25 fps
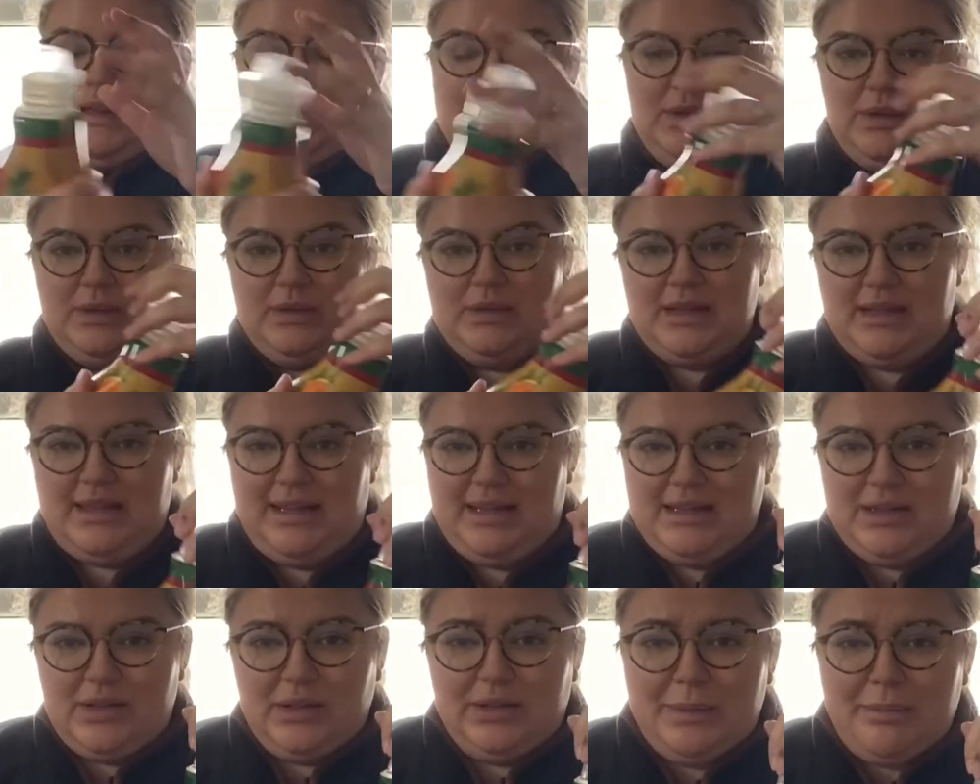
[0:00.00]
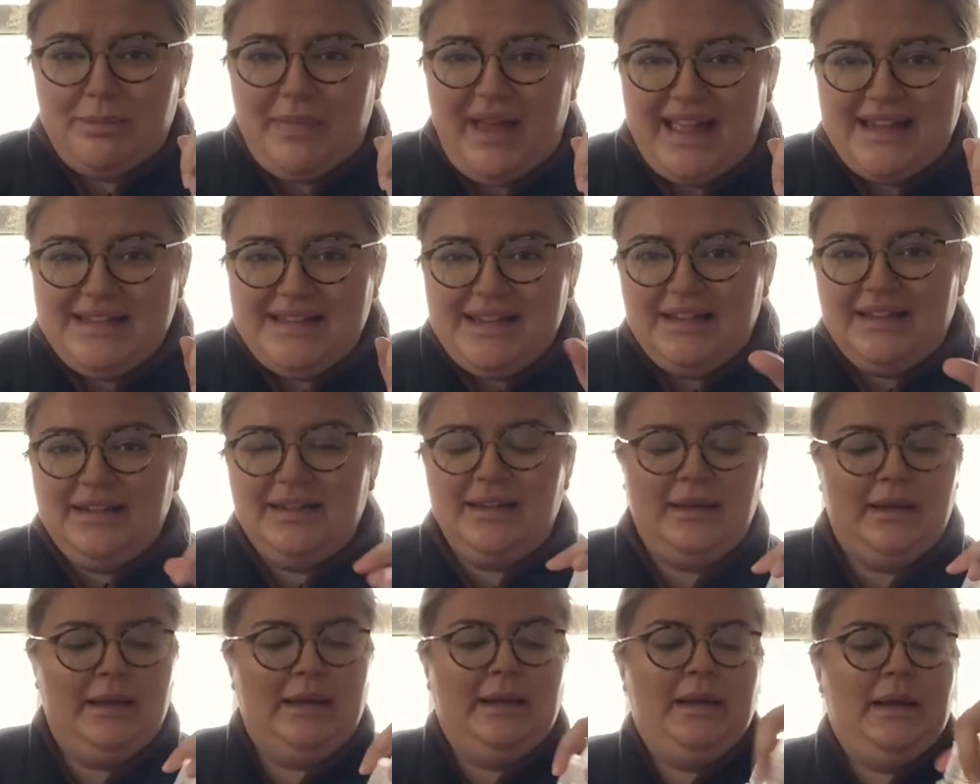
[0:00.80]
sorts of things on the bedding
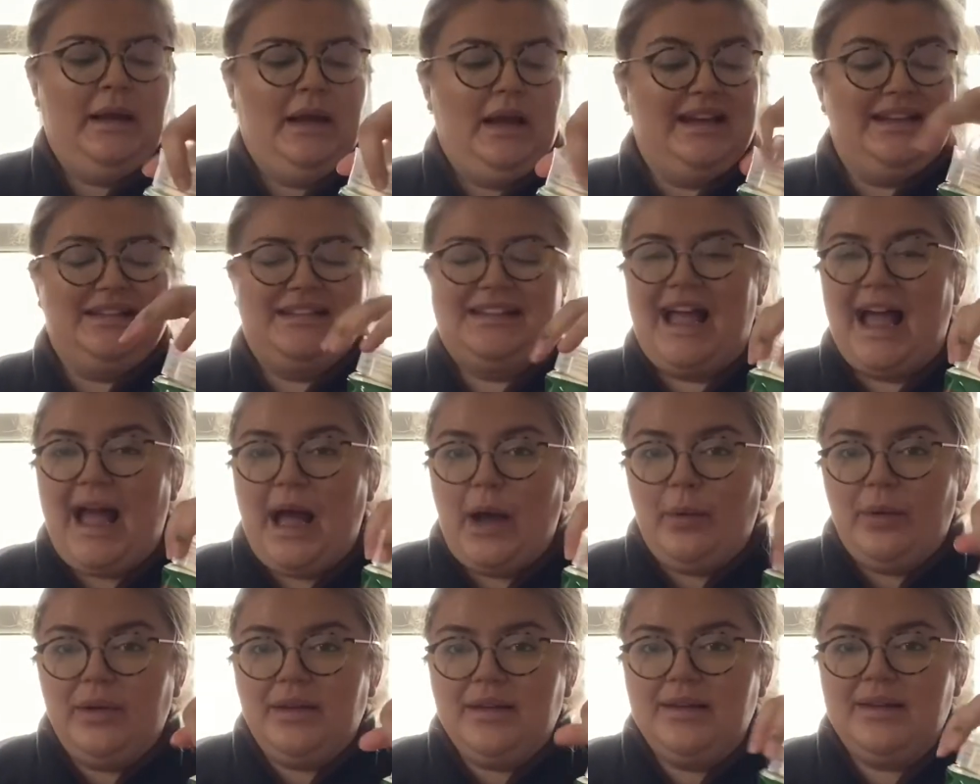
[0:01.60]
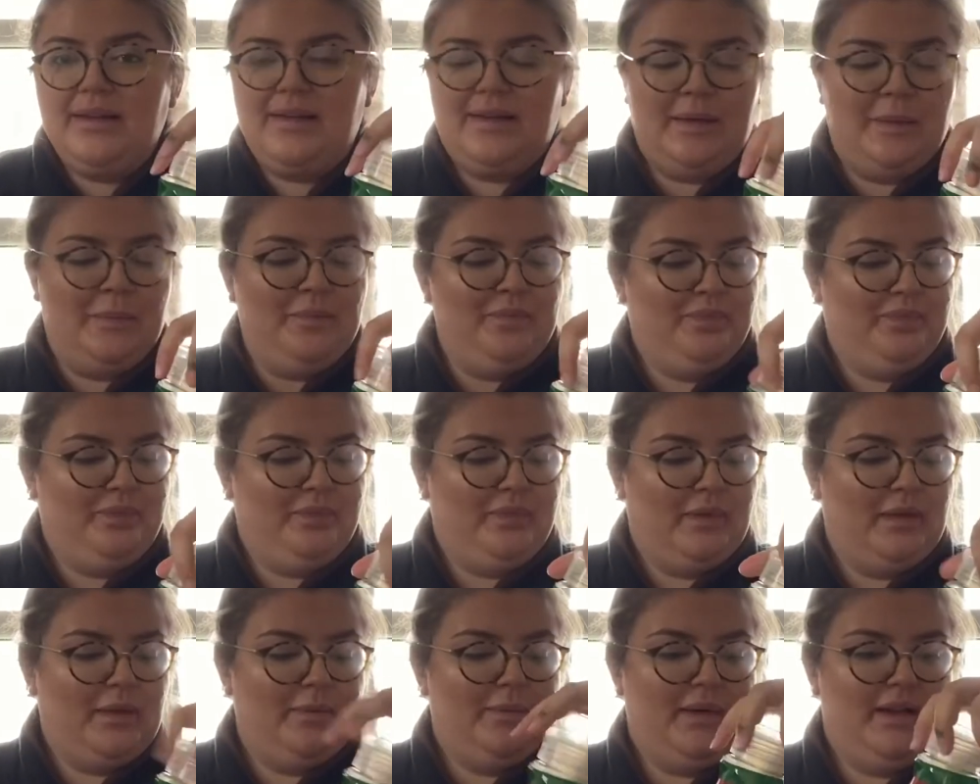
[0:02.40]
and towels
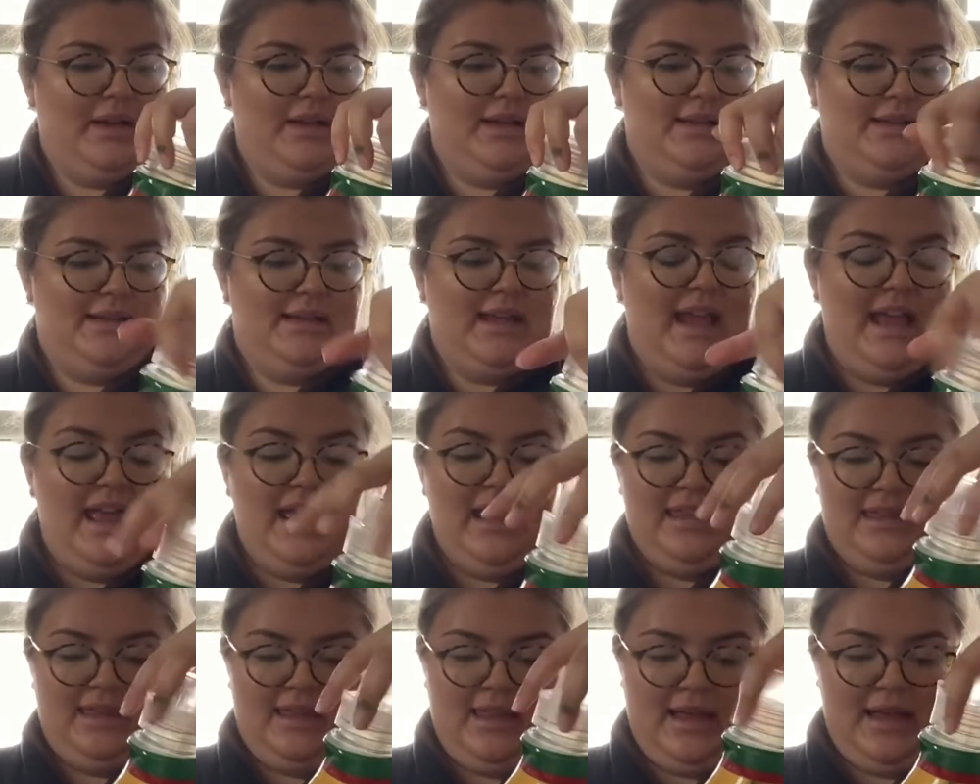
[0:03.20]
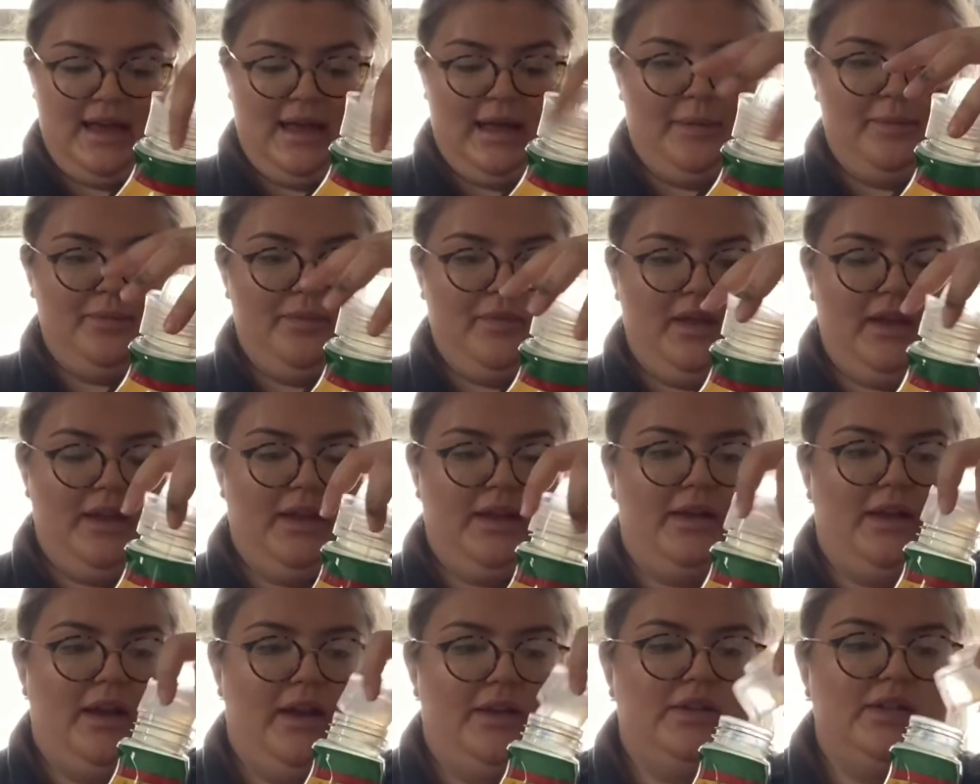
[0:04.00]
because, uh,
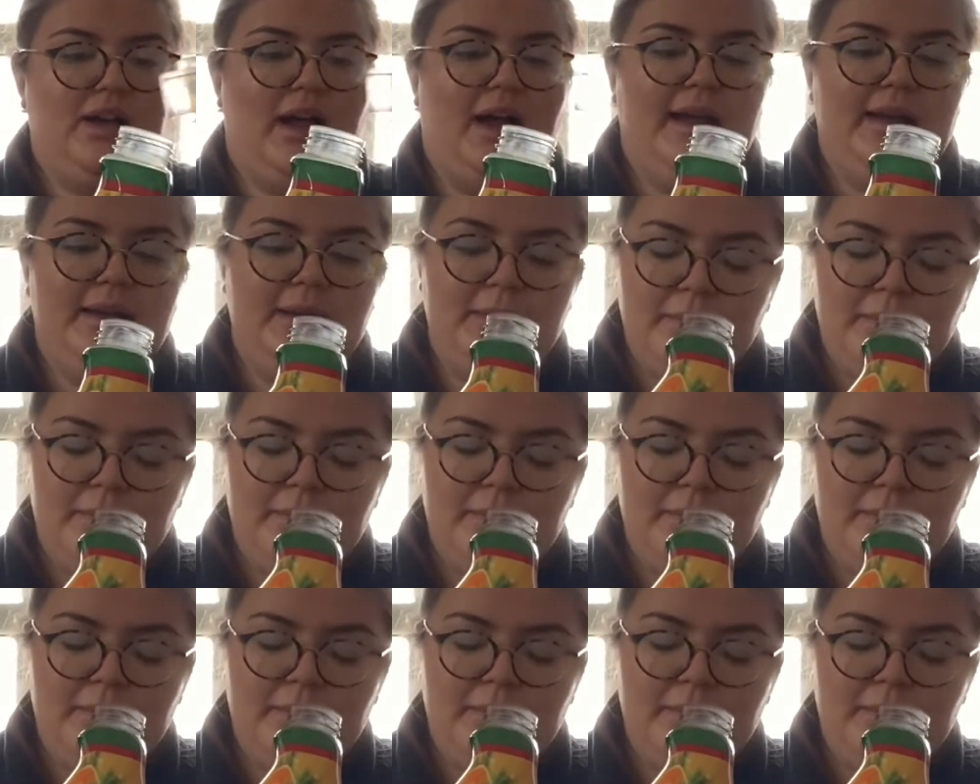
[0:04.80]
you know, Ty,